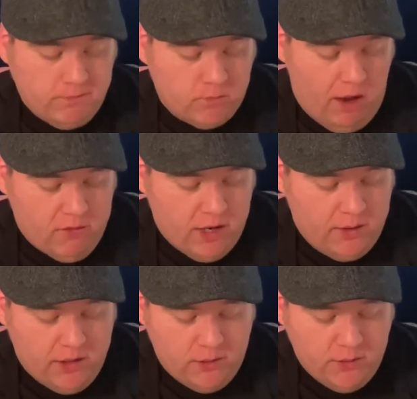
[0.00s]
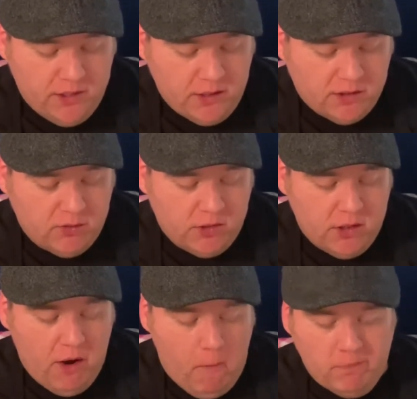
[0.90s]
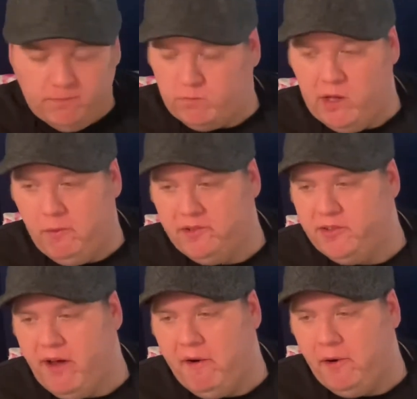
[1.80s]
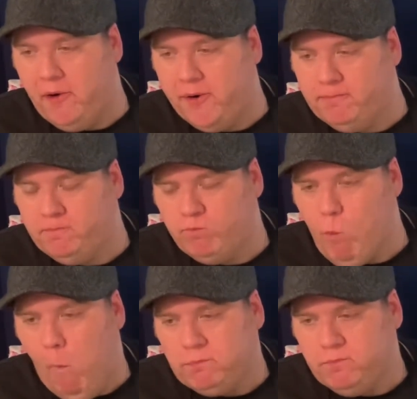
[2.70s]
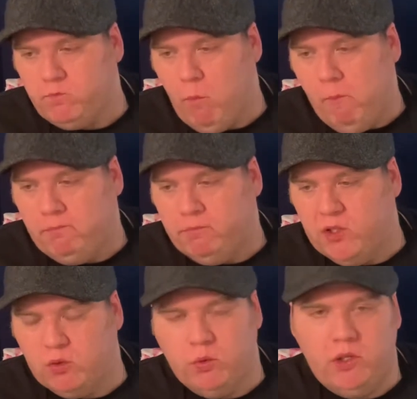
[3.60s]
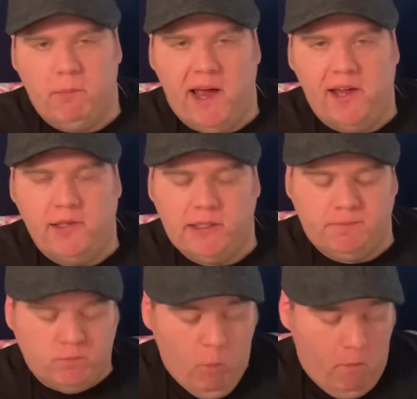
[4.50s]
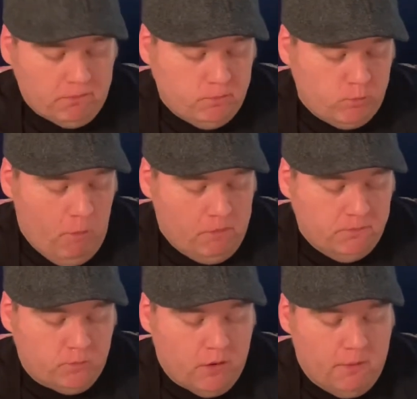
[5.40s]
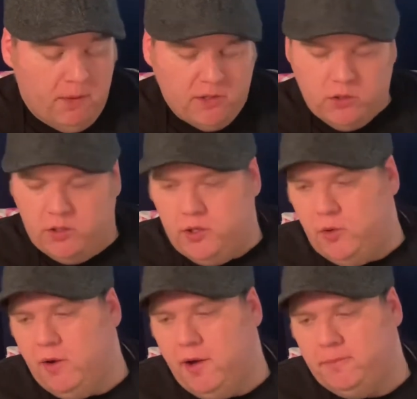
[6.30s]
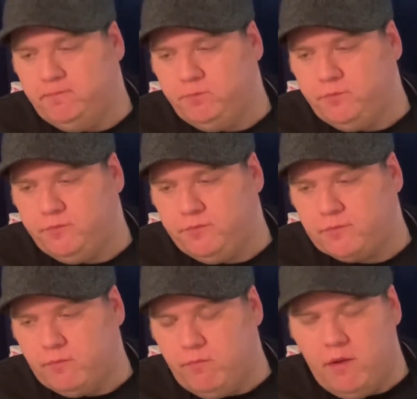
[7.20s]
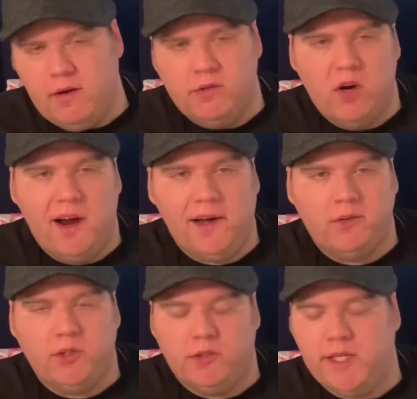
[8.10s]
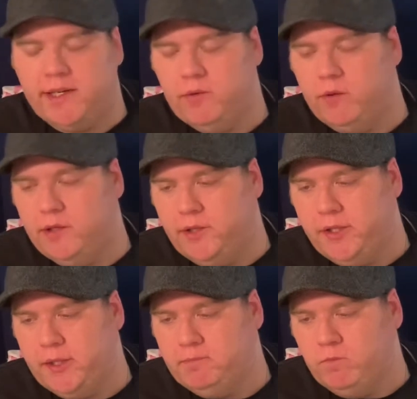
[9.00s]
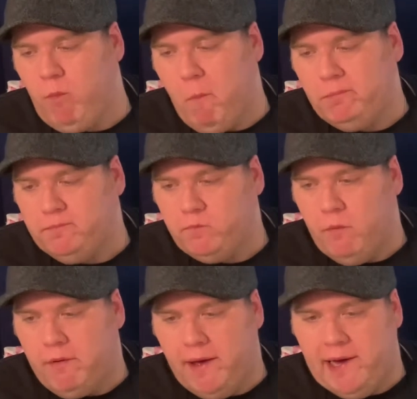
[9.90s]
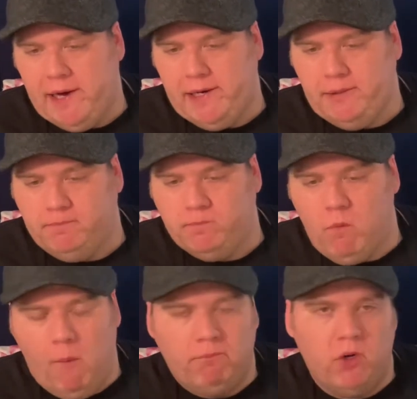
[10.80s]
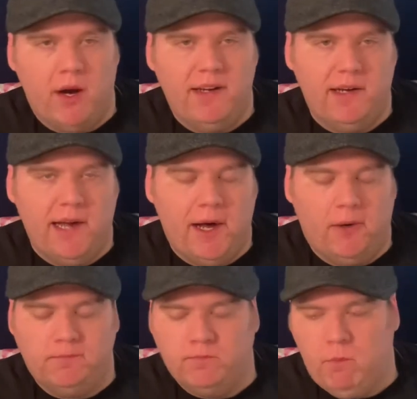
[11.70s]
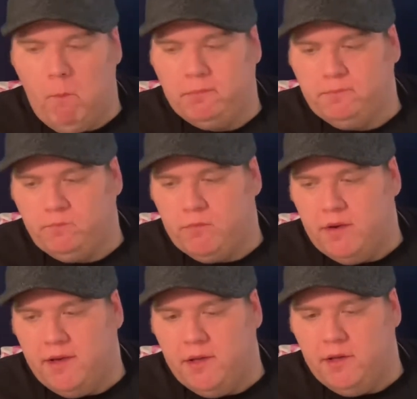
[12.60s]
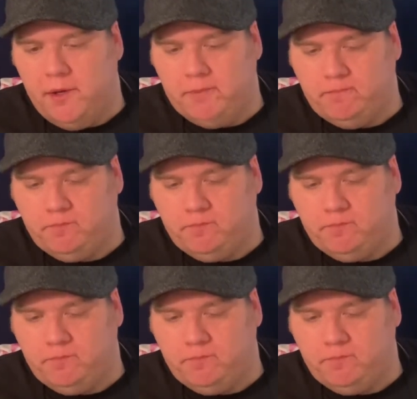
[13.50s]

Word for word: I say go with this for sure. It wasn't that hard. Just when you're making it, make sure you uh, dry out your chicken really good I drained it out in the